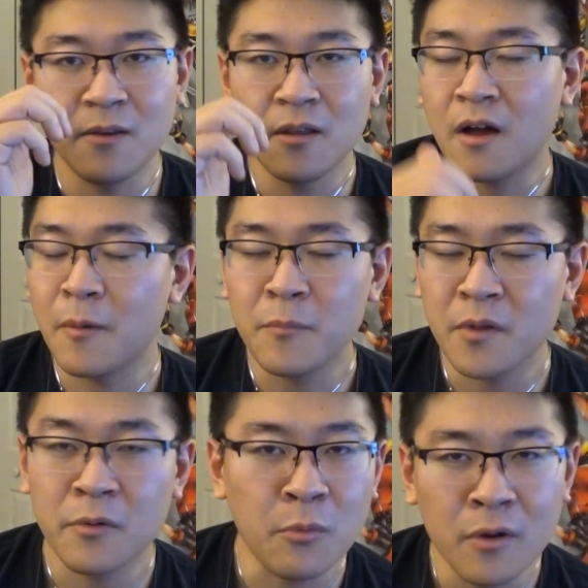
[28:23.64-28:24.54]

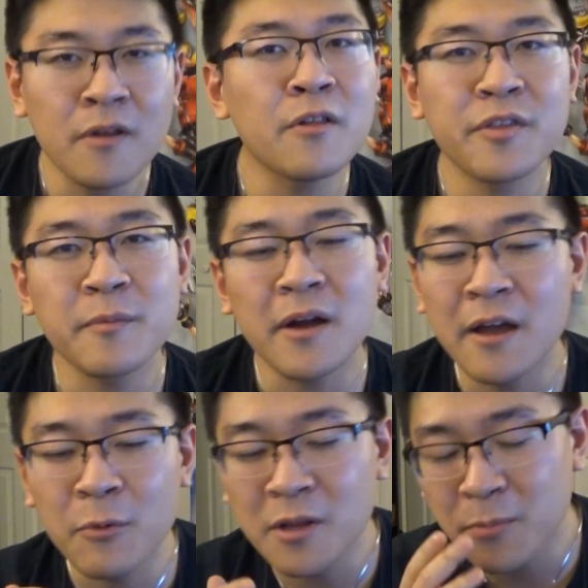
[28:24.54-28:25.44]
one other thing
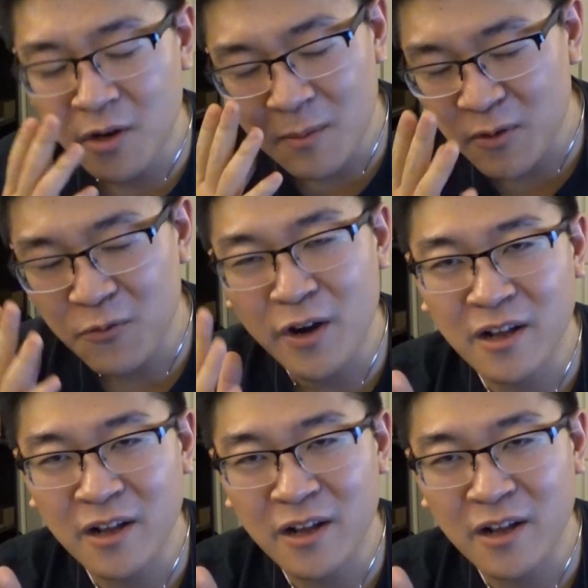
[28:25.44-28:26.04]
I wanted to point out before